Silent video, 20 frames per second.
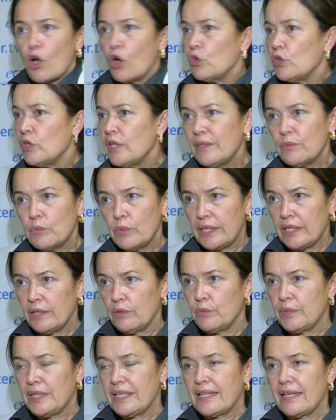only way
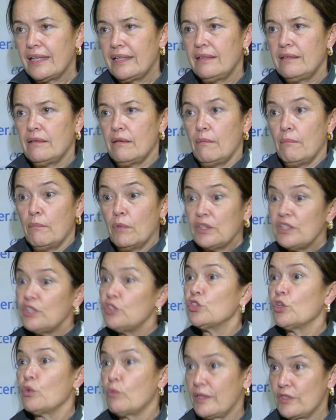we can
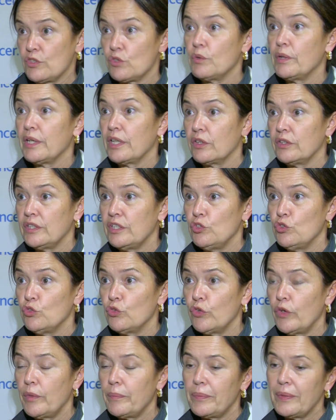monitor what's going on in
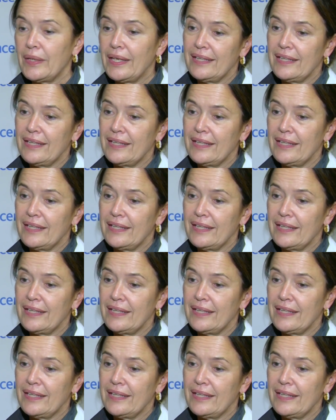Europe,